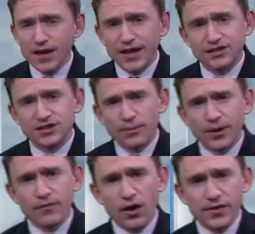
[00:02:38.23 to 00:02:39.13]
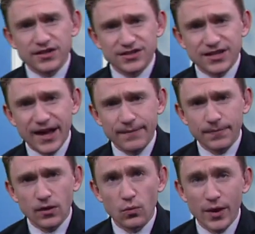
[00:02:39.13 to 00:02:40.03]
In summary of all this, tonight
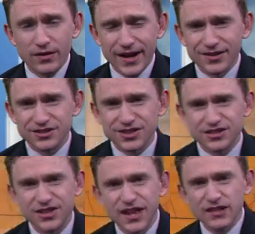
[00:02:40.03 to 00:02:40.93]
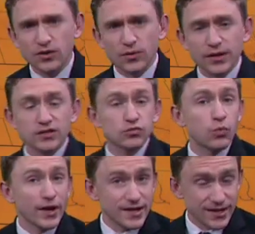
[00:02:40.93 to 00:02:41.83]
we are down to 68 degrees,
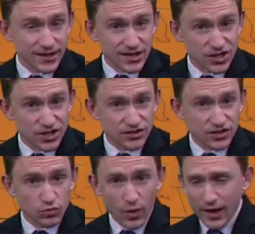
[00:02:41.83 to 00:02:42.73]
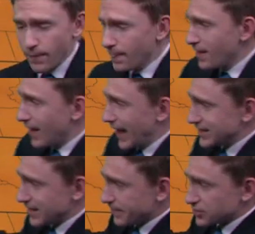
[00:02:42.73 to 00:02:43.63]
windy conditions as well. High
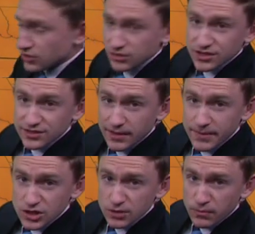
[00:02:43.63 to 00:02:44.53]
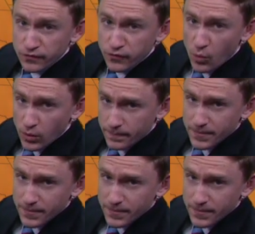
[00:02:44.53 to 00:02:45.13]
temperatures, as I mentioned before,